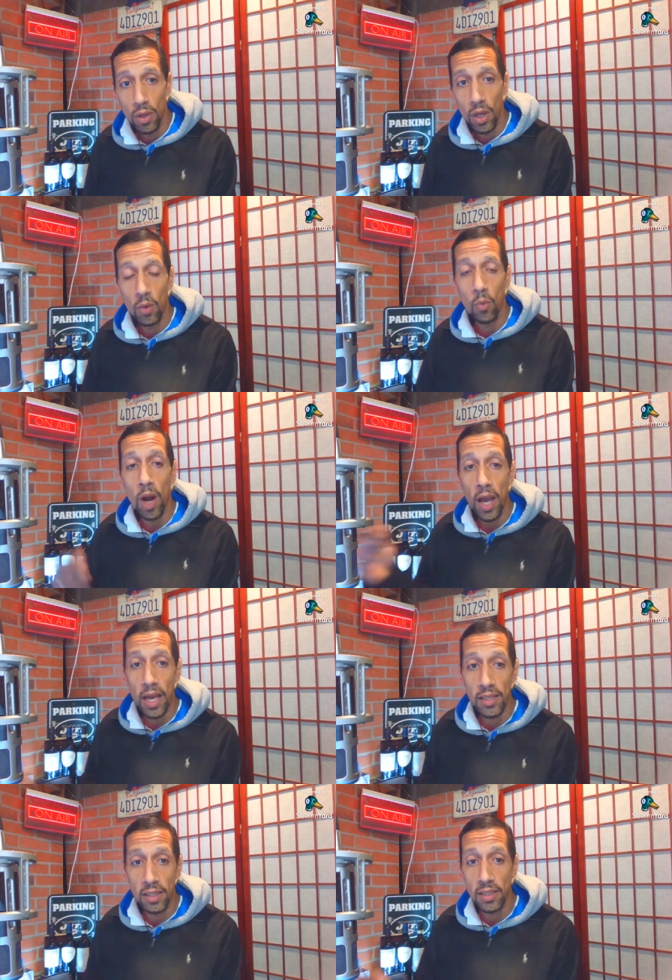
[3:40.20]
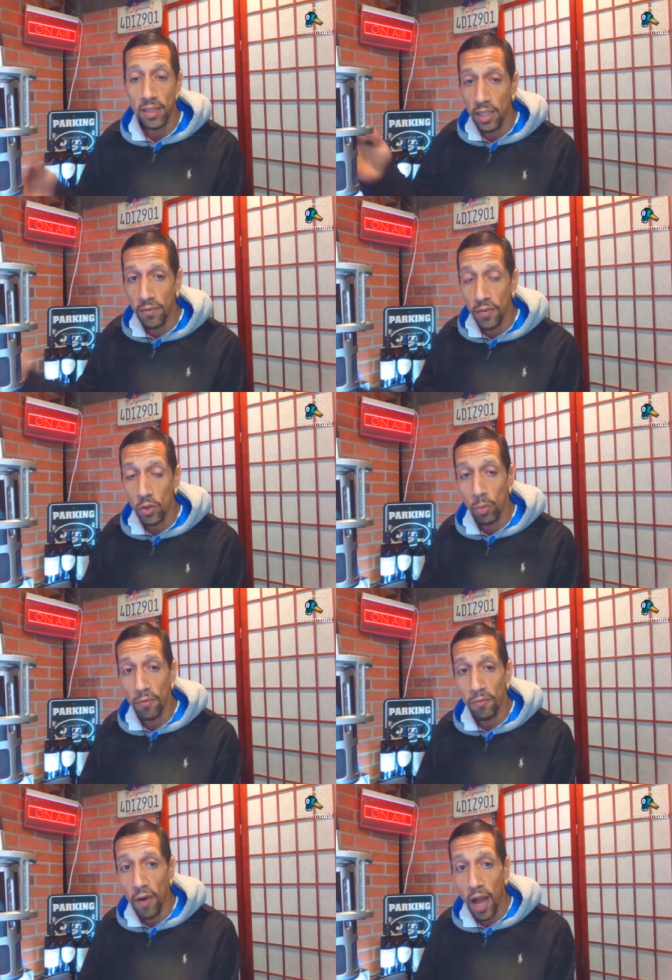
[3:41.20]
And why hasn't this individual been
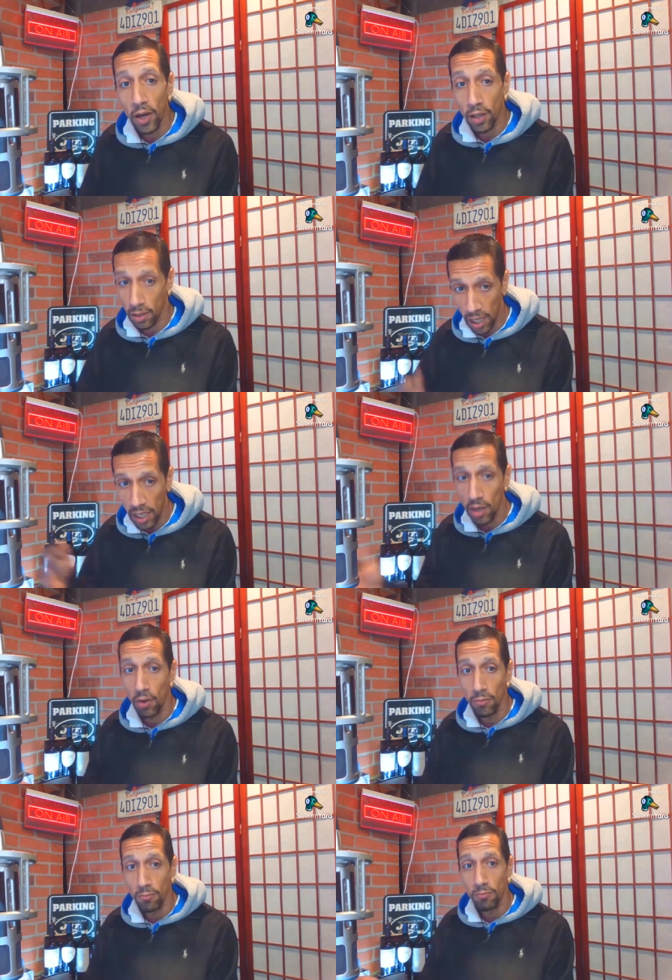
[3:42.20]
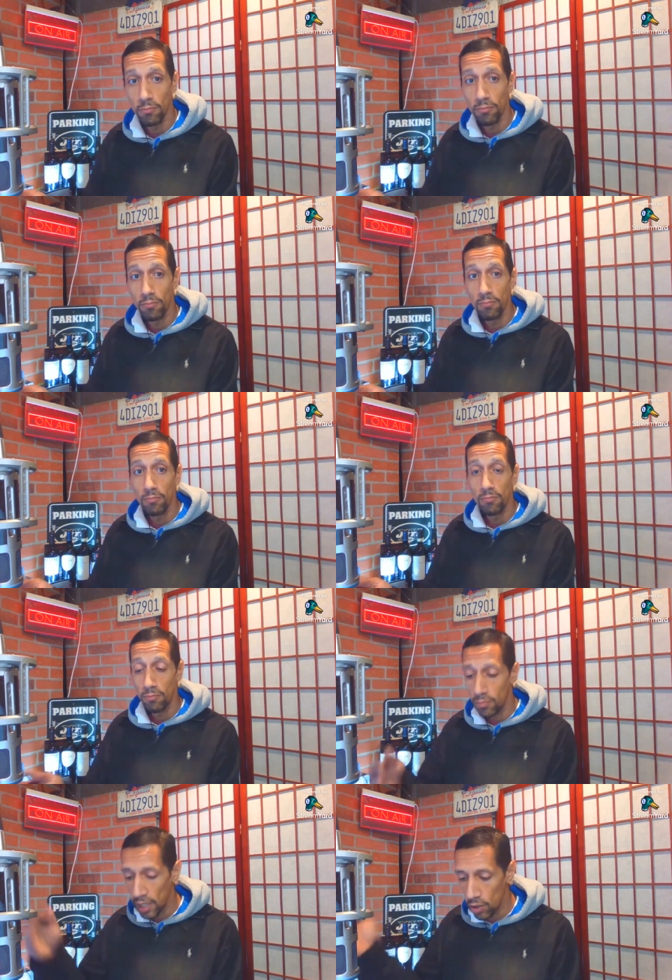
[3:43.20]
fired? They know.
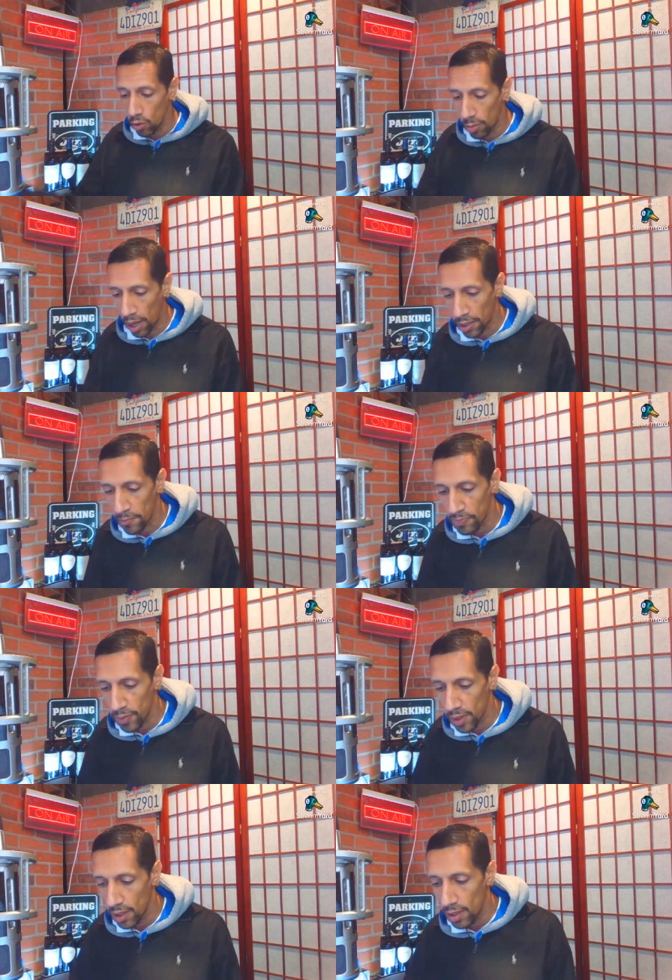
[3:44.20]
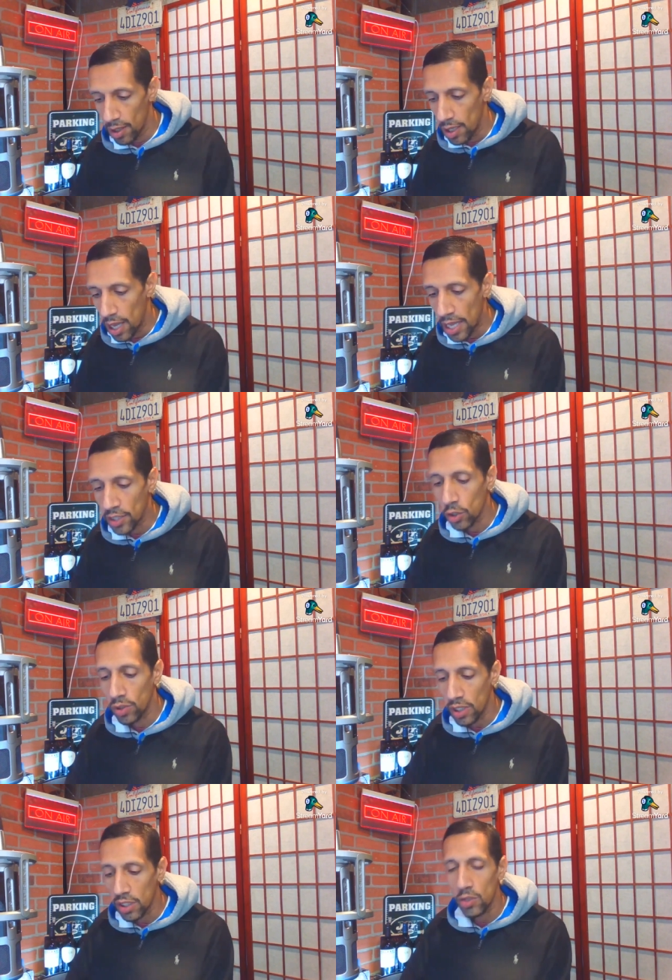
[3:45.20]
They know about it. And so
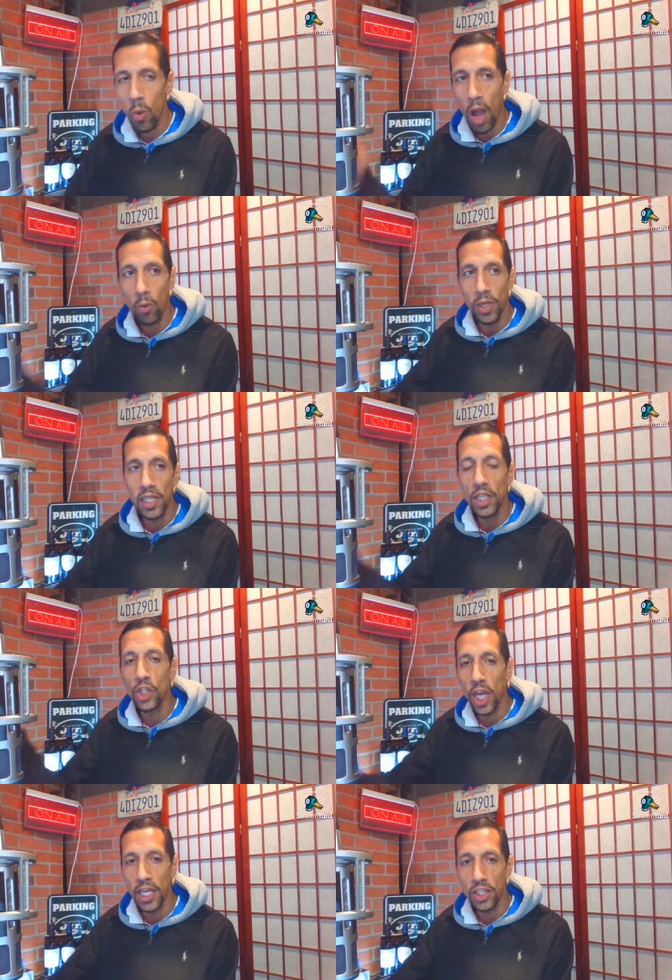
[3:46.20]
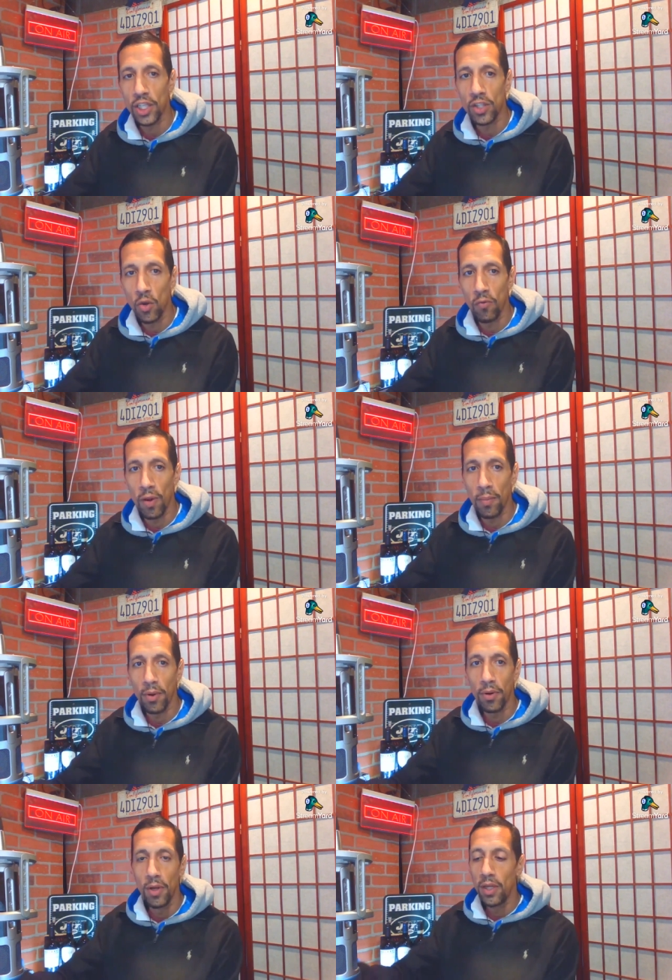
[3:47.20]
this is why we need change this
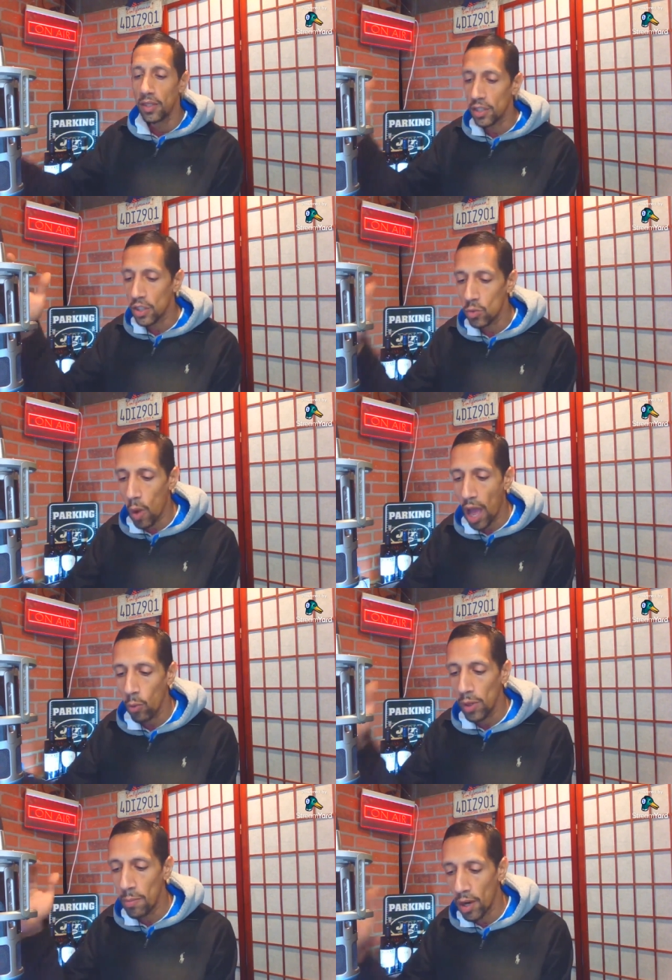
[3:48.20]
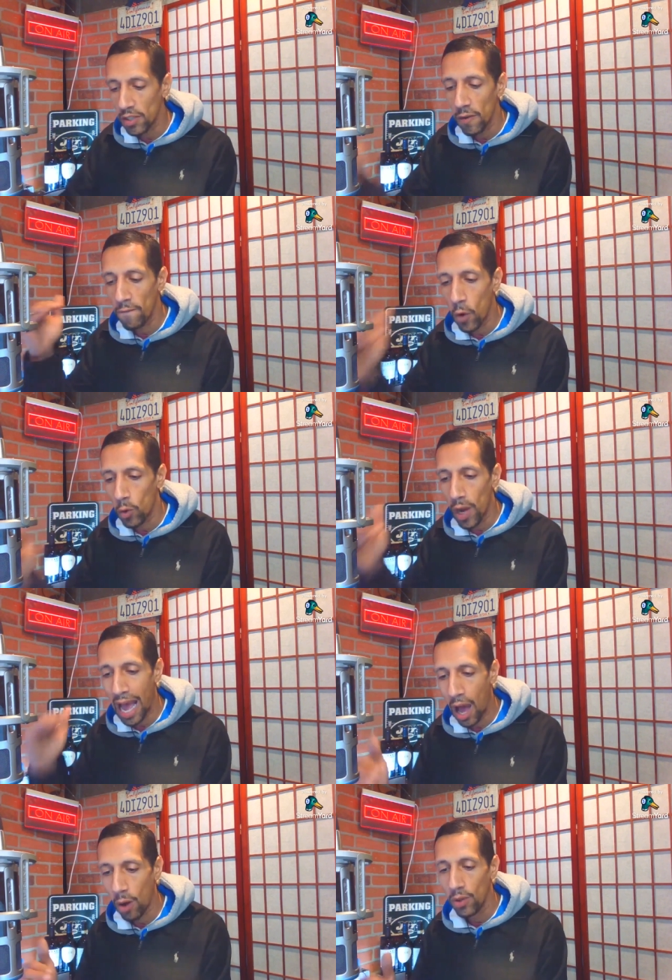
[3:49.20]
November. This is why we must vote
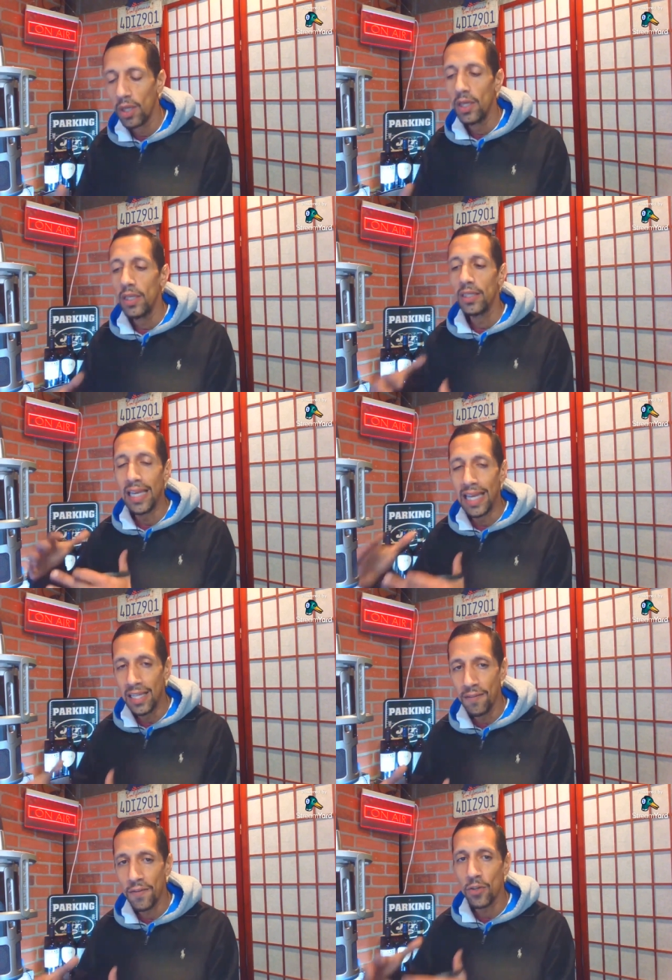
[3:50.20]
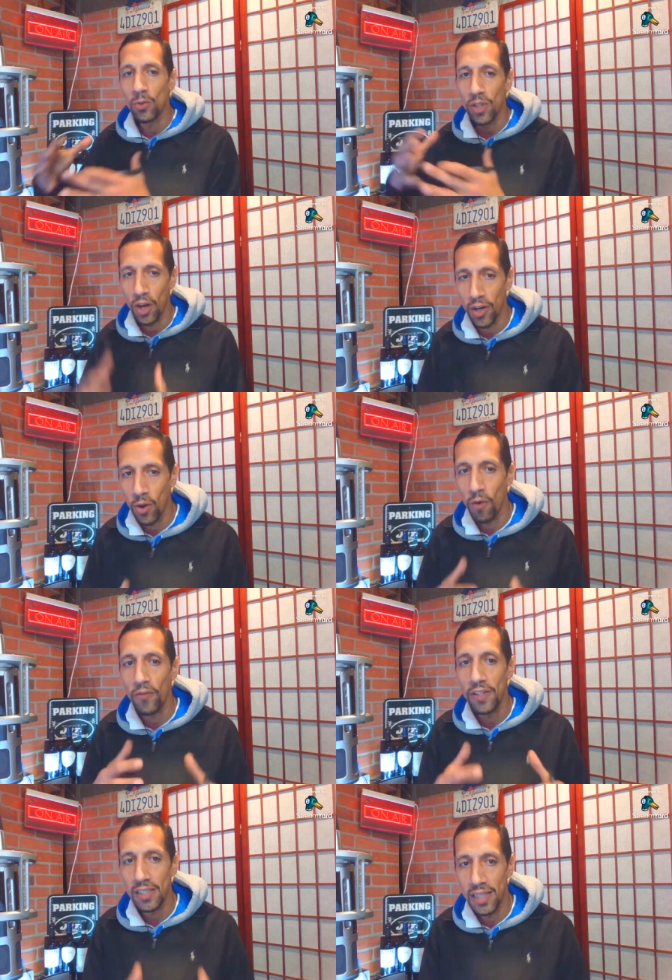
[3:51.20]
out the individuals that are in
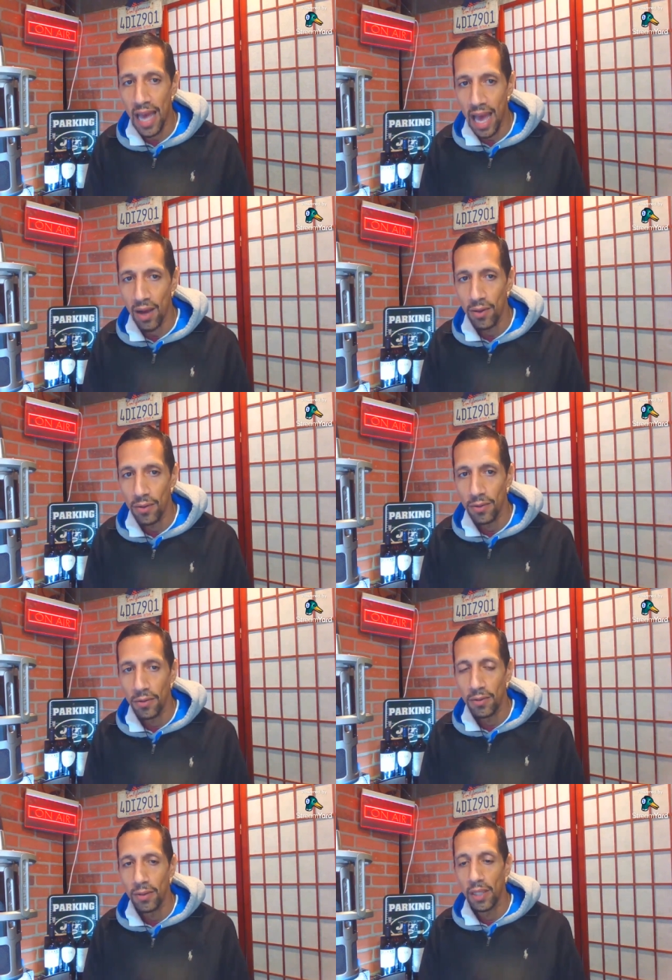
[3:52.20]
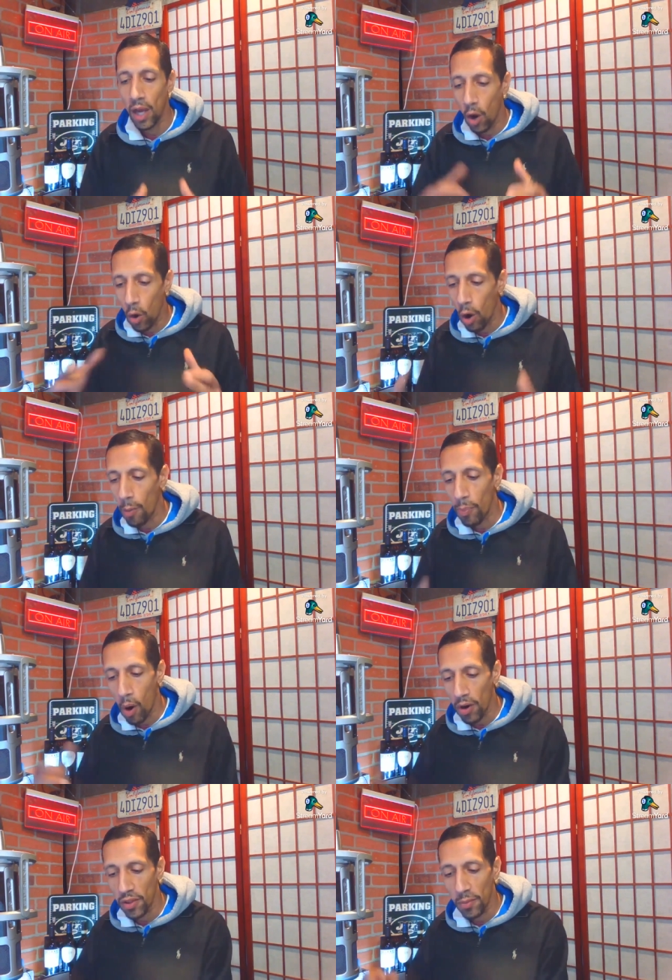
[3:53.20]
office now. They are all
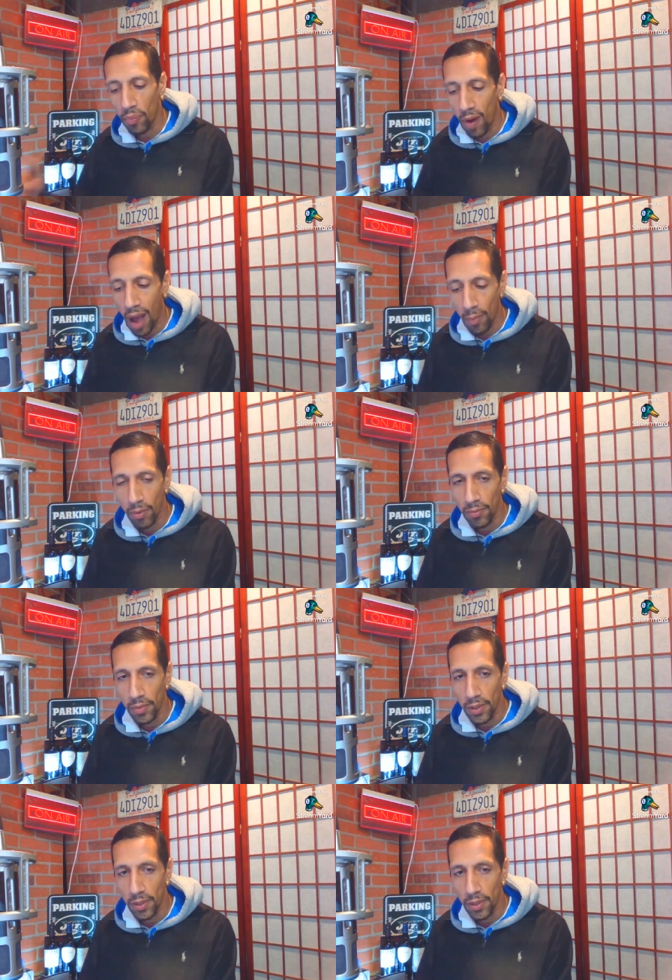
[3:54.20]
part of the problem.